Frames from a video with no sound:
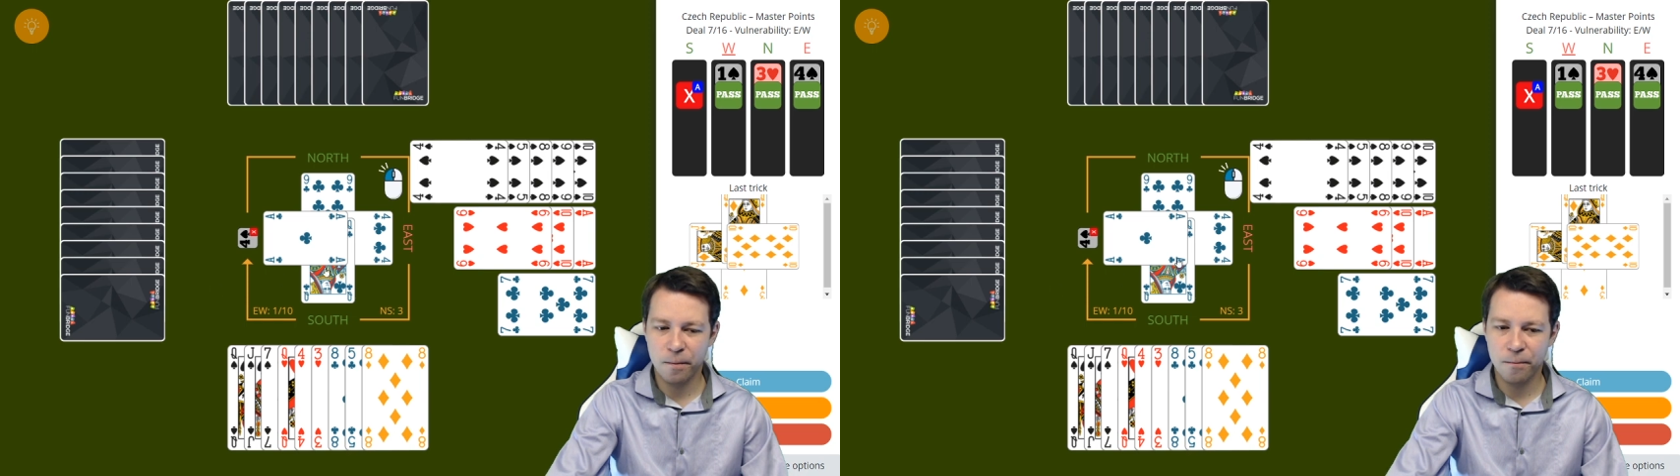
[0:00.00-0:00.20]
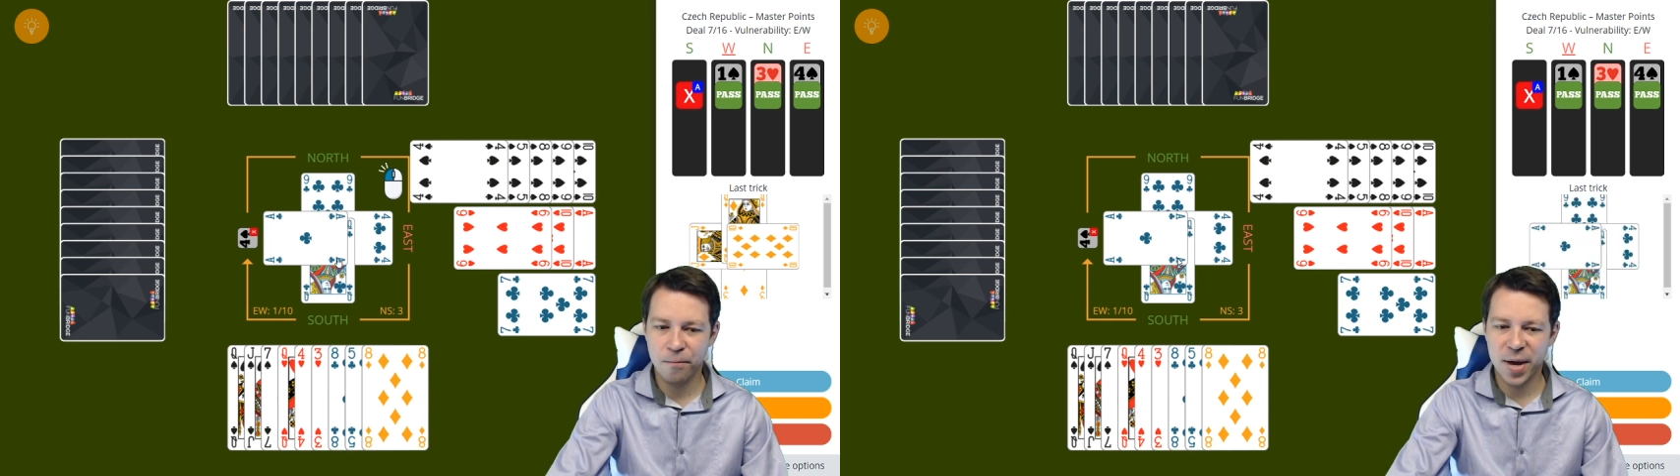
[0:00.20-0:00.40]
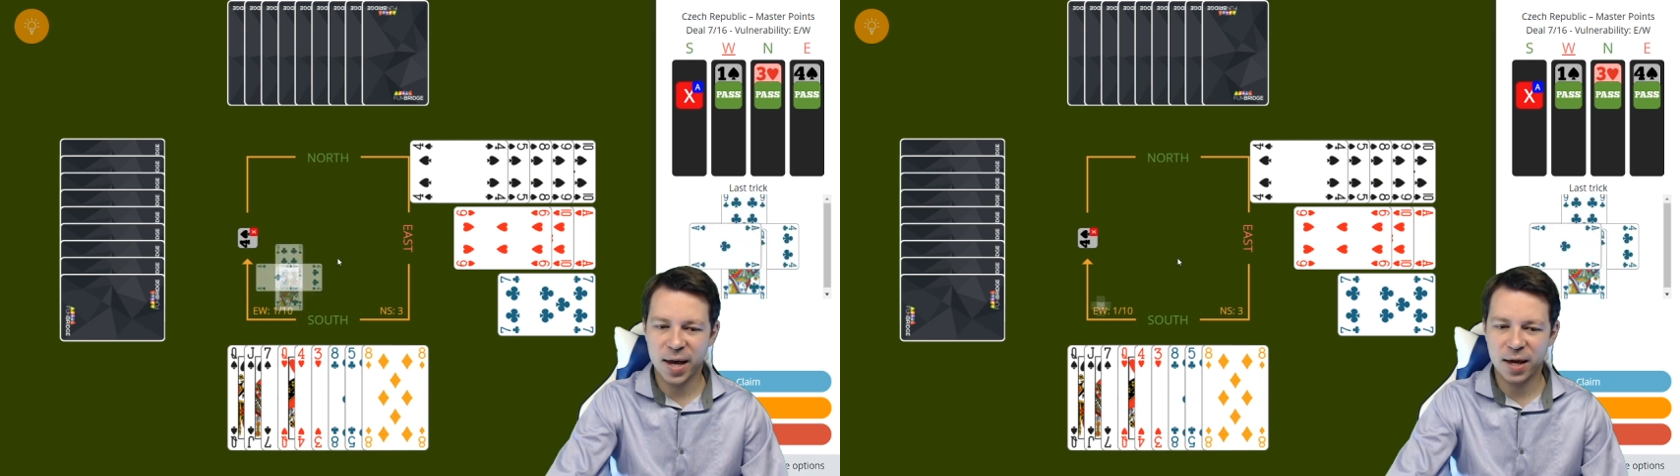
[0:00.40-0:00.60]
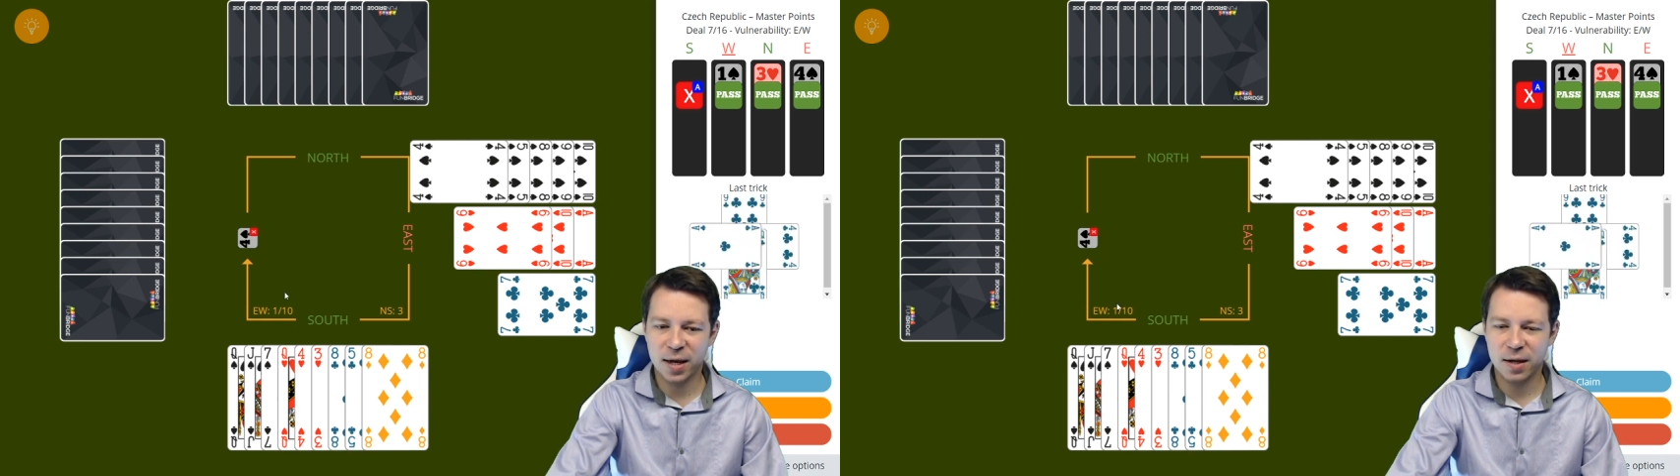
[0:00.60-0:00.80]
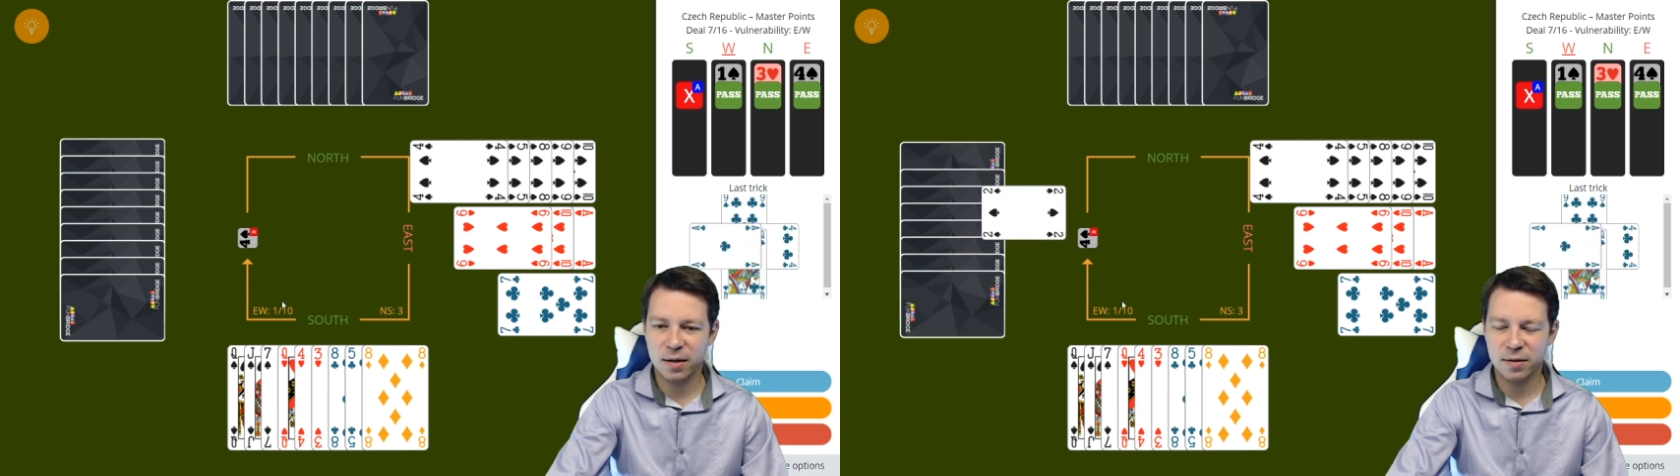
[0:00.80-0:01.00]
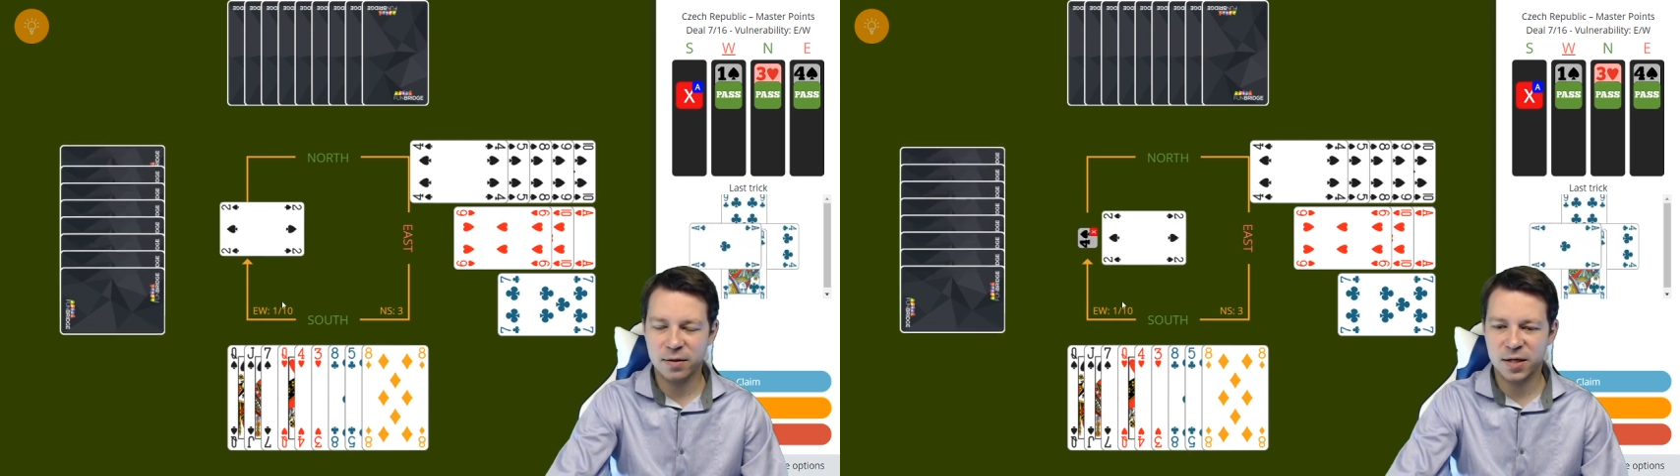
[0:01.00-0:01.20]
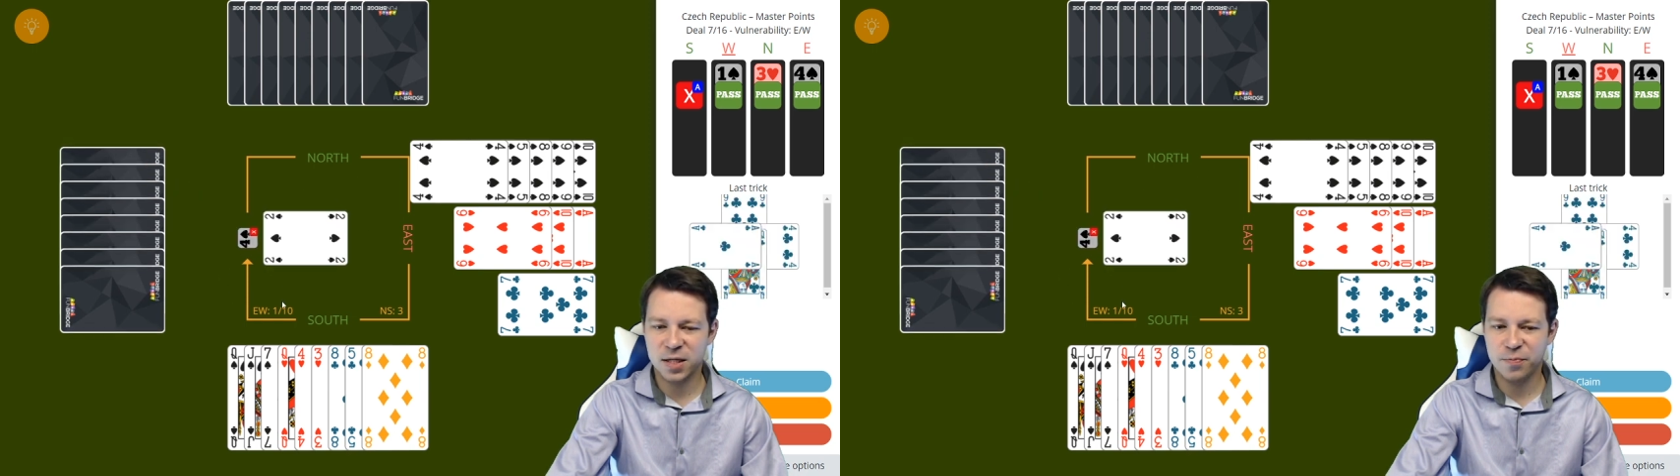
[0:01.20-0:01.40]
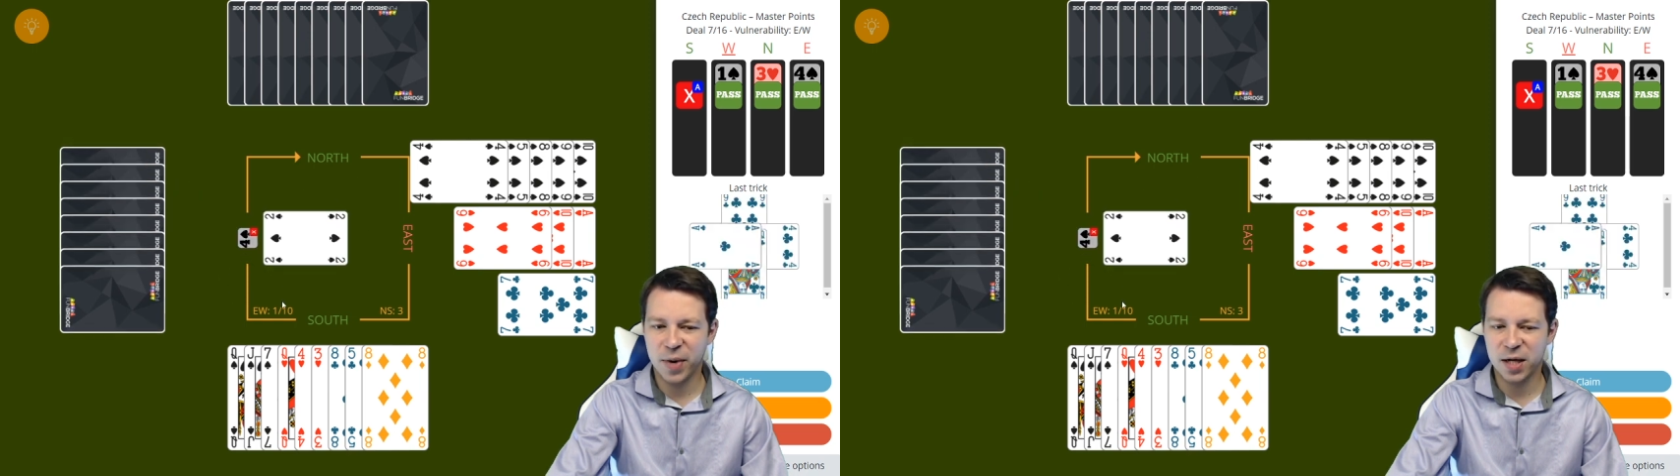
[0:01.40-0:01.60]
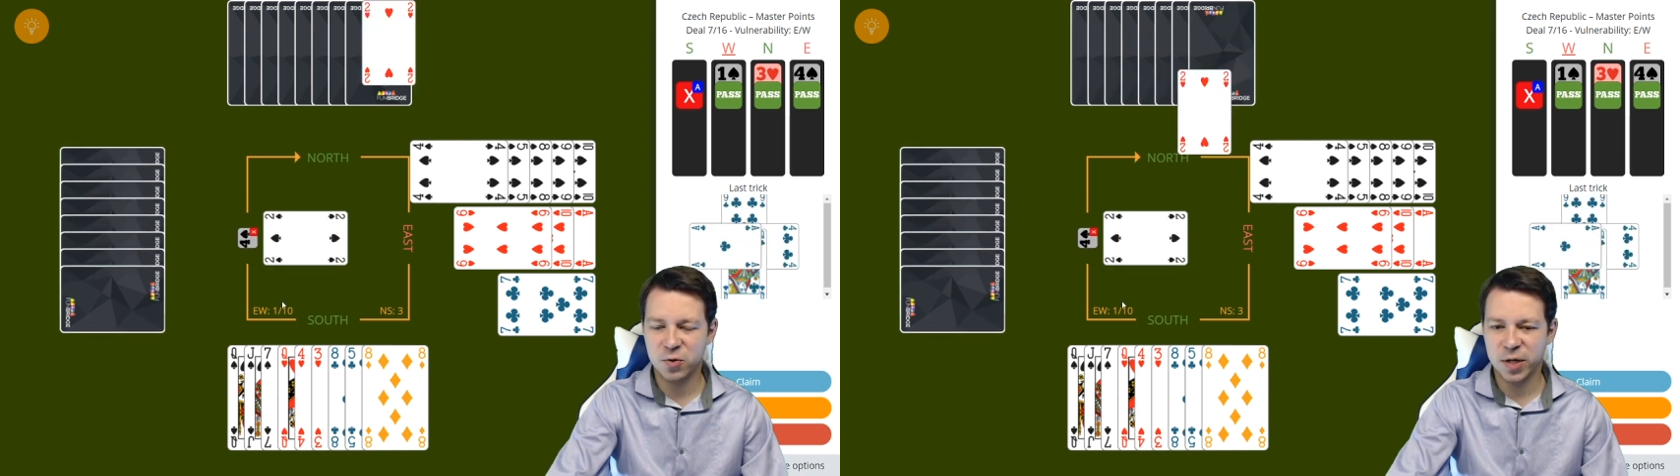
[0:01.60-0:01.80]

make the spade